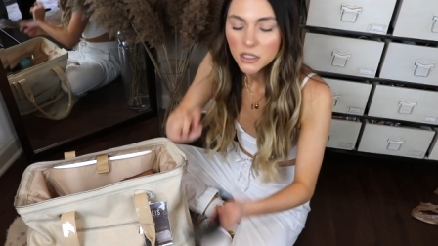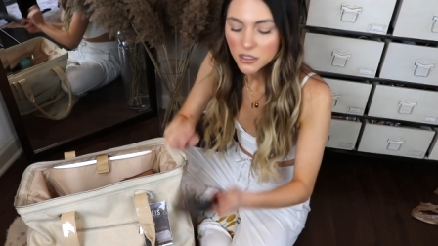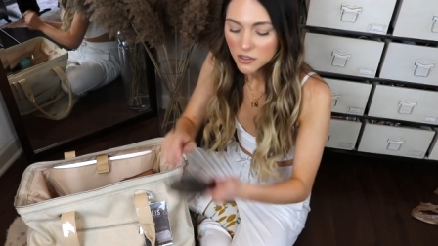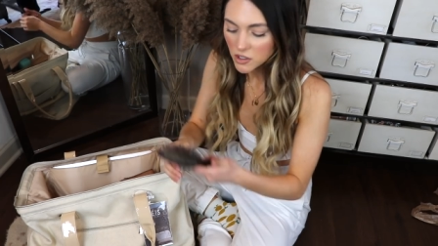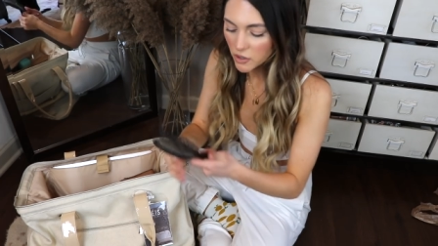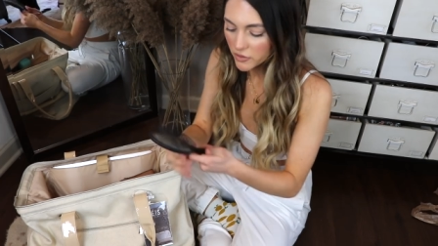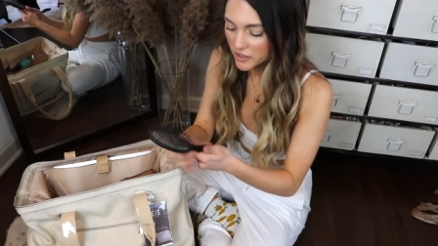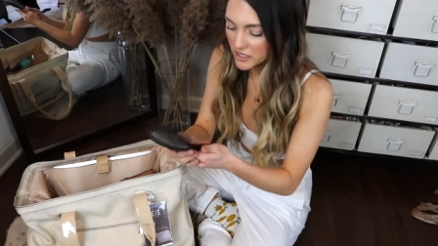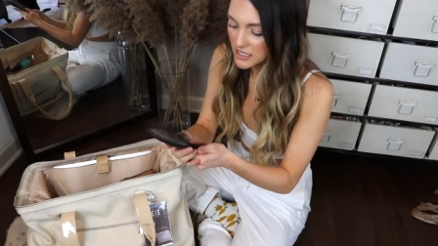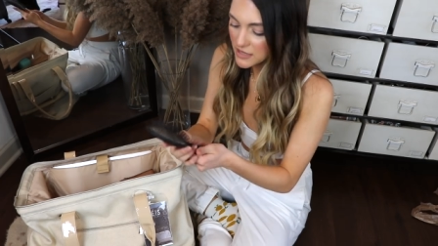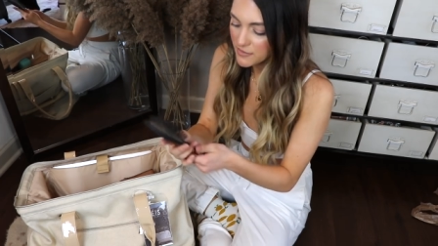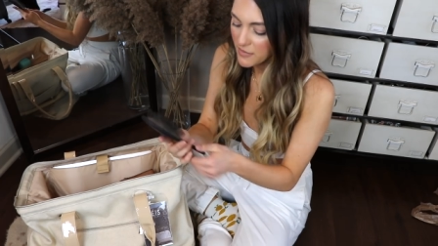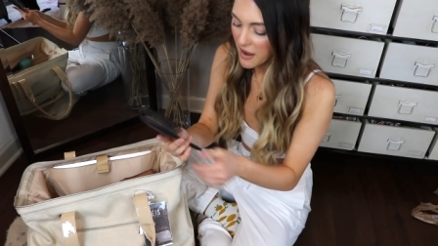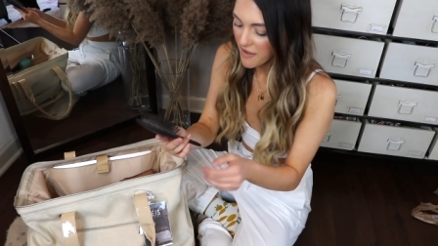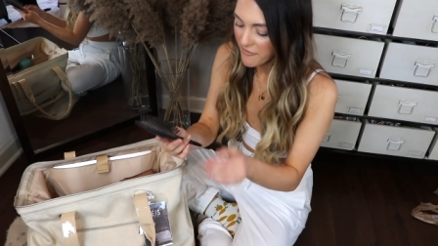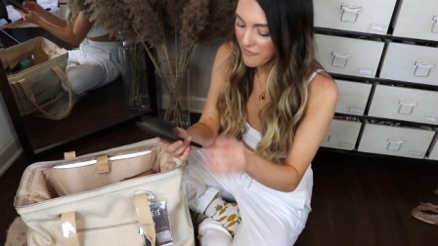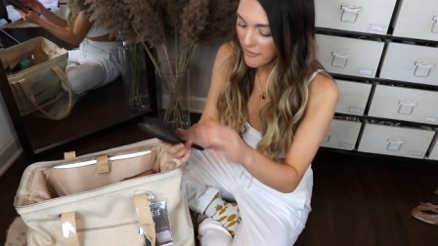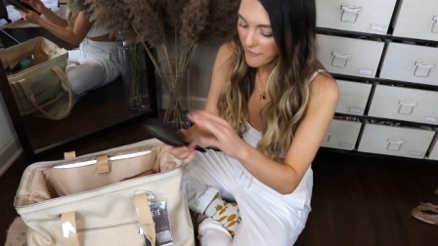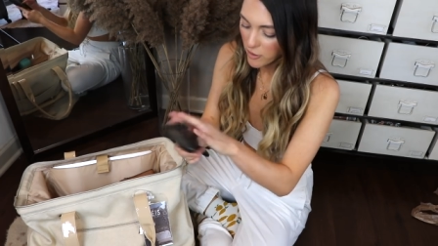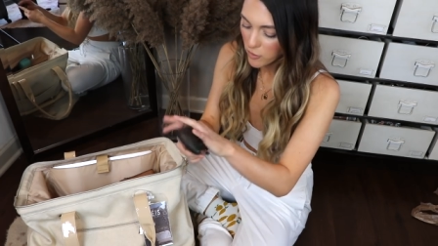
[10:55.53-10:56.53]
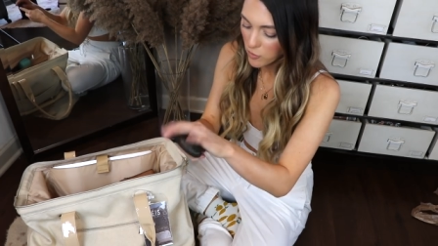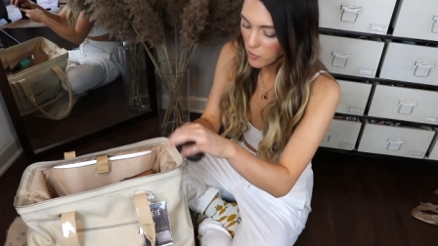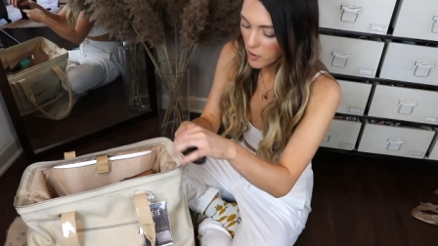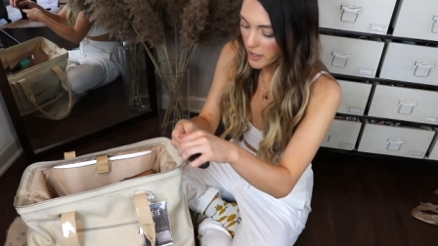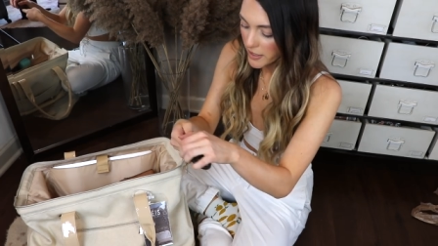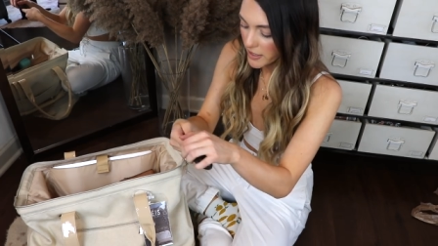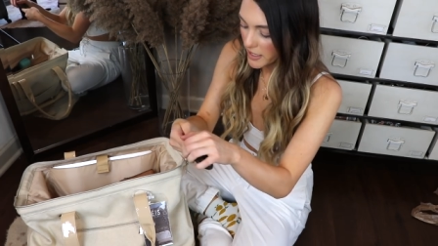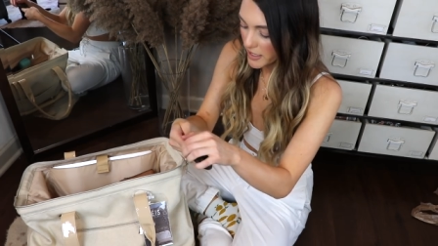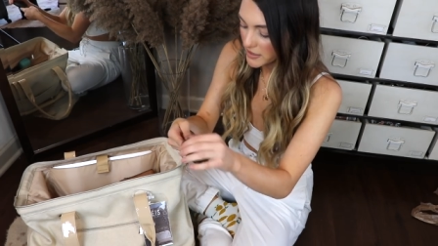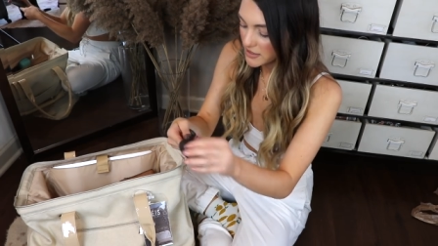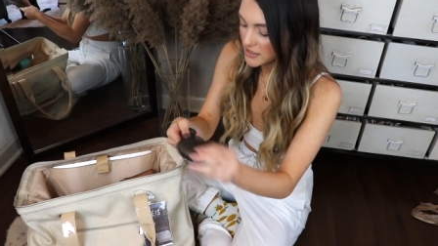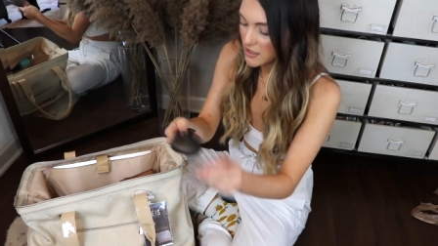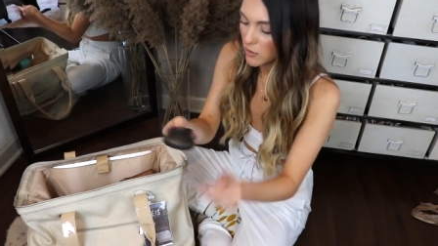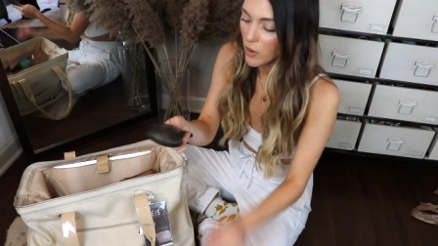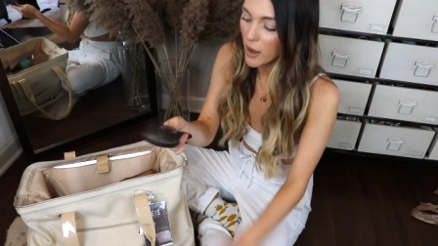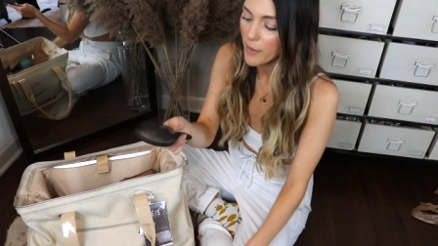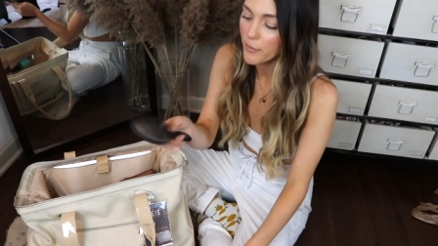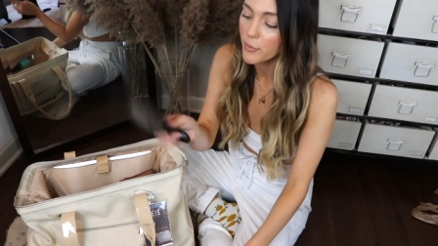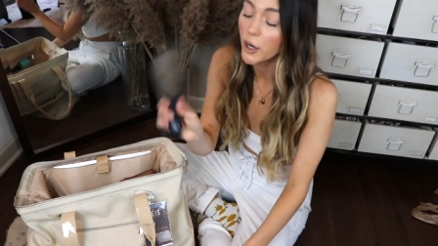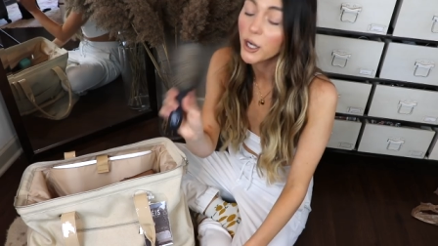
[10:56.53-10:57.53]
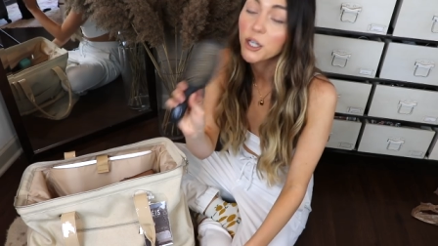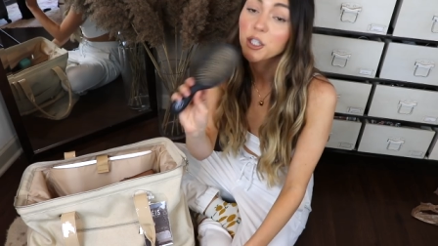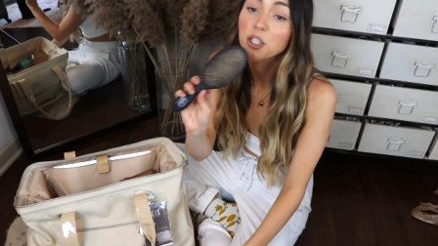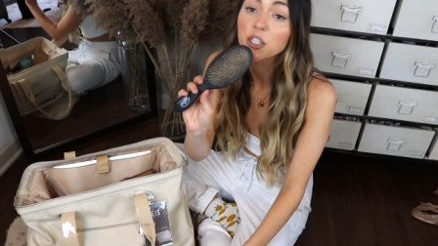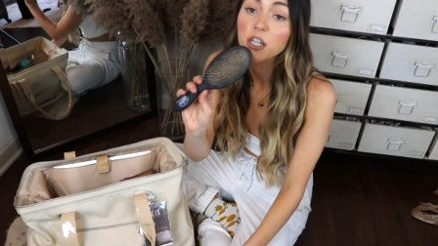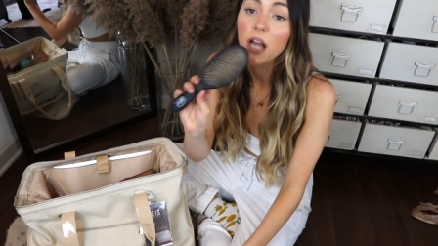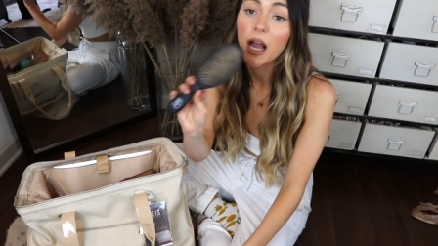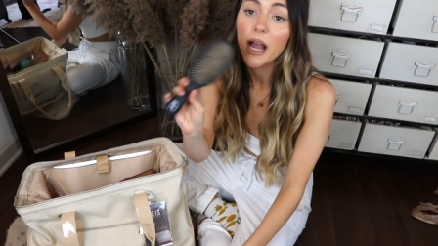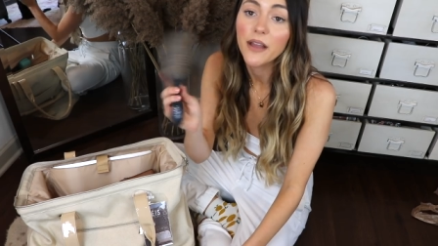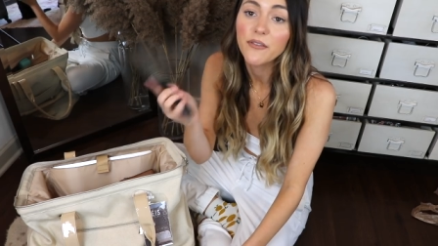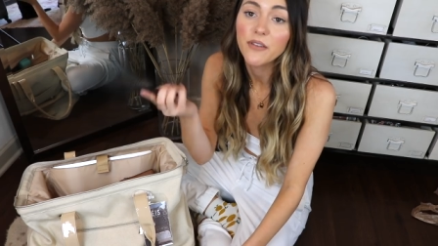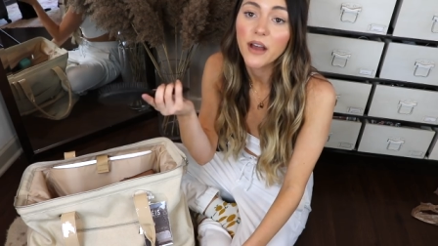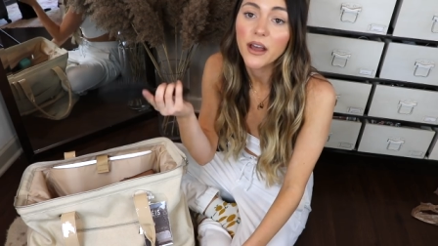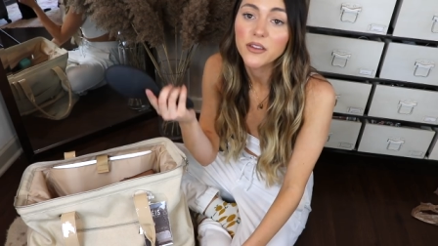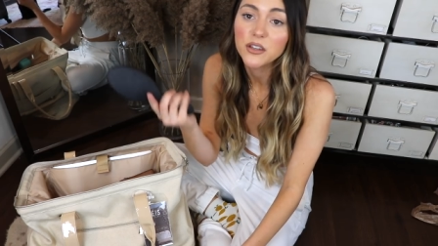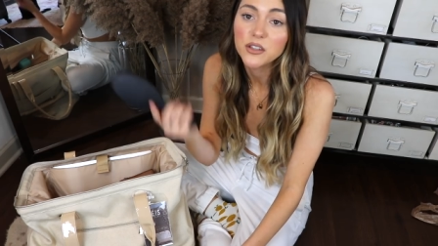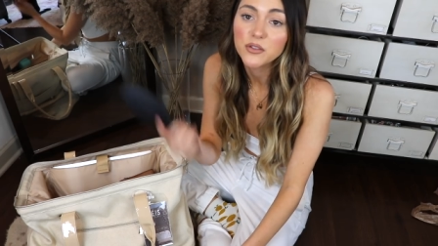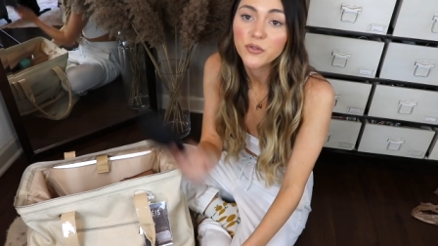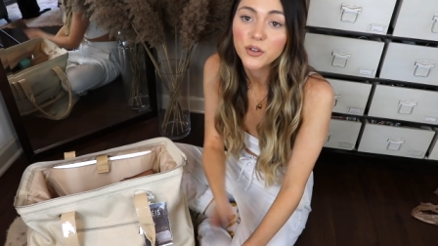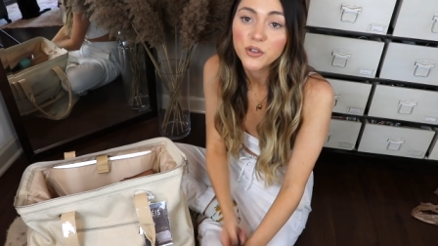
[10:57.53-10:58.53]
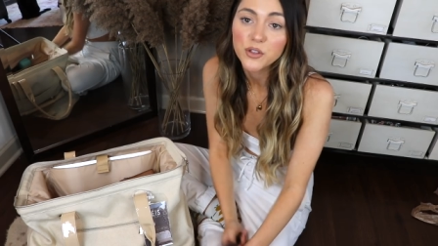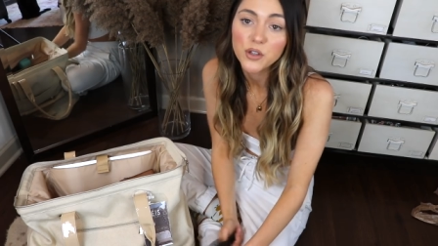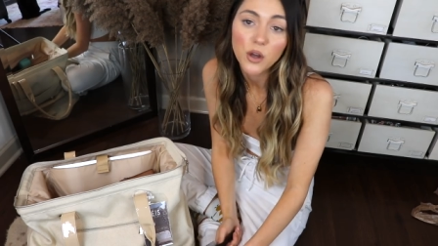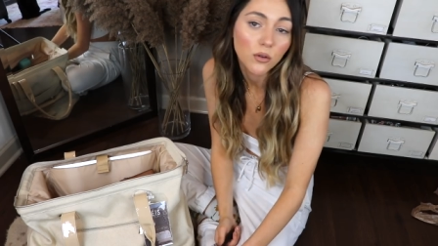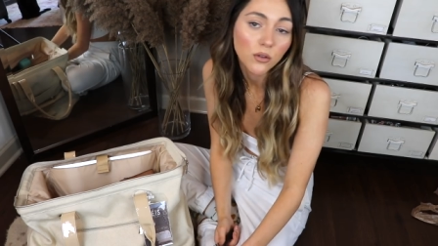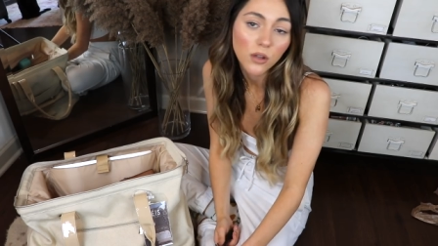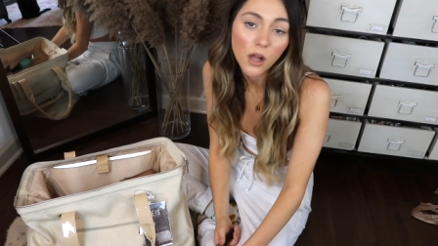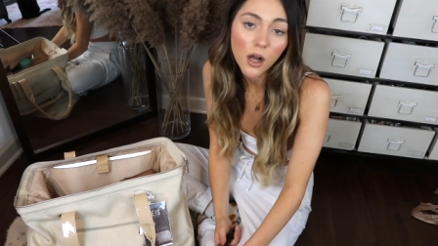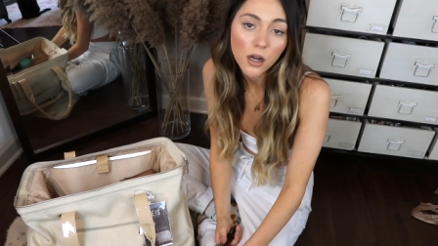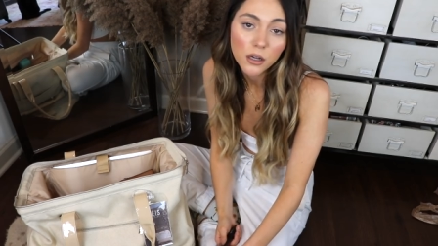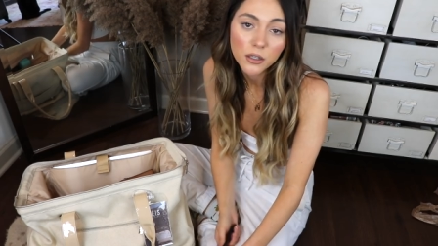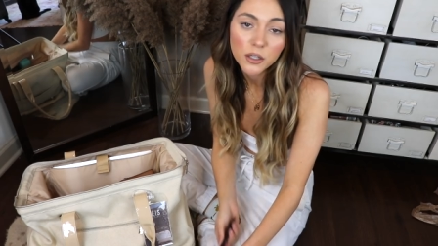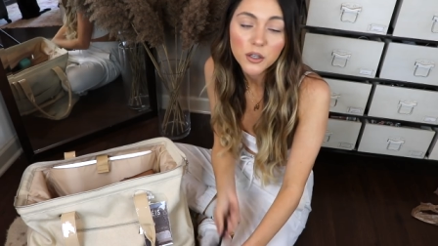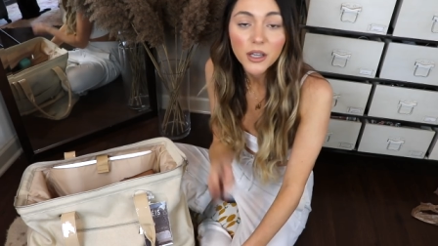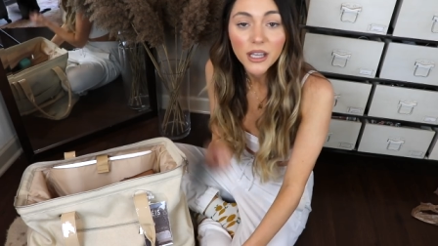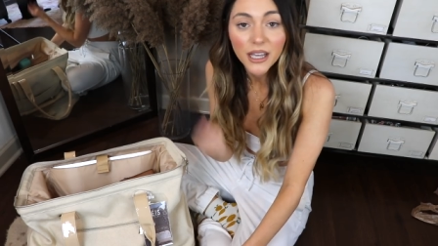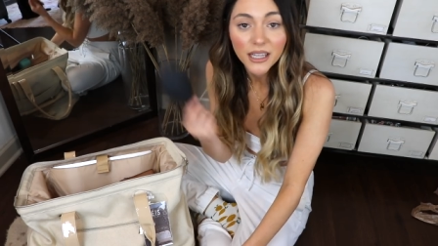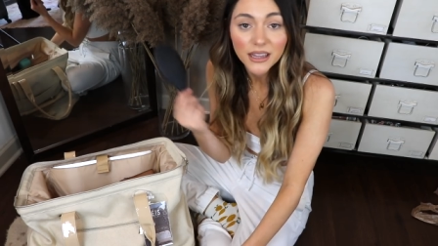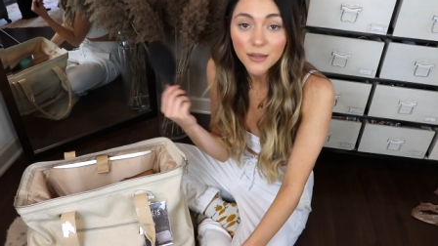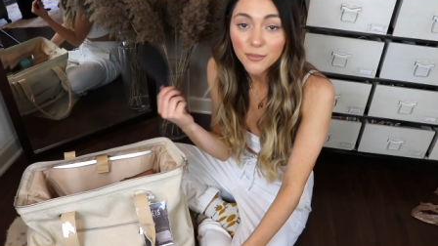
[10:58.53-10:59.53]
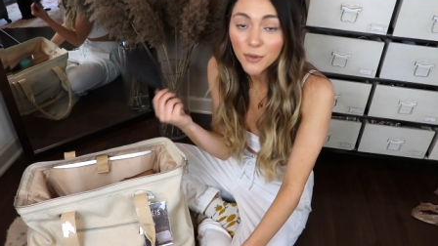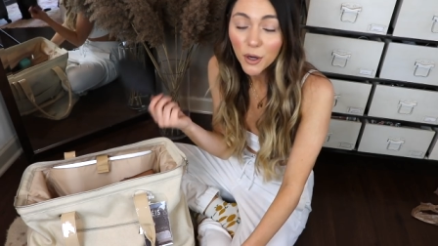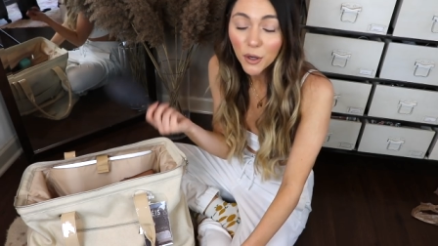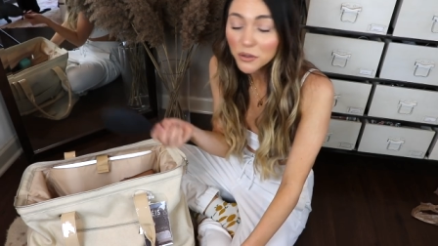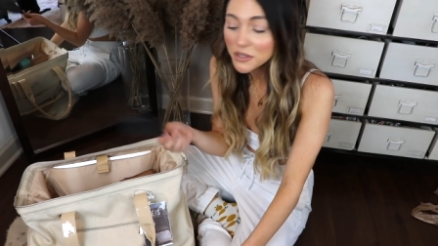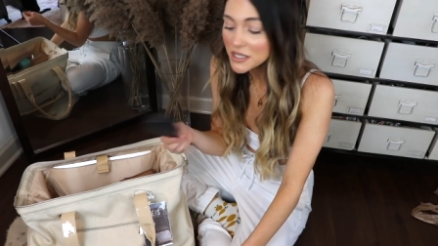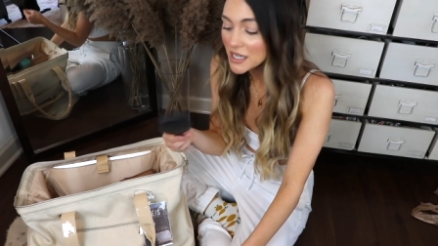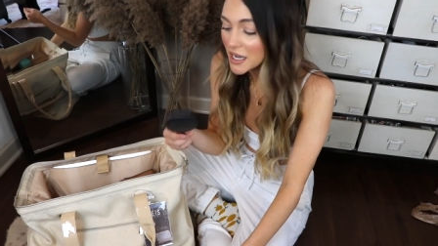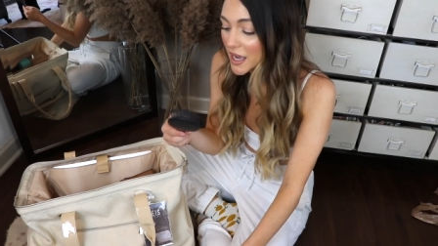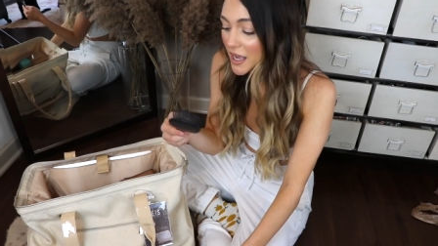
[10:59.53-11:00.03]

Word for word: So this is my favorite one. It is the wet brush. I've had this for so long. You can get them Ulta.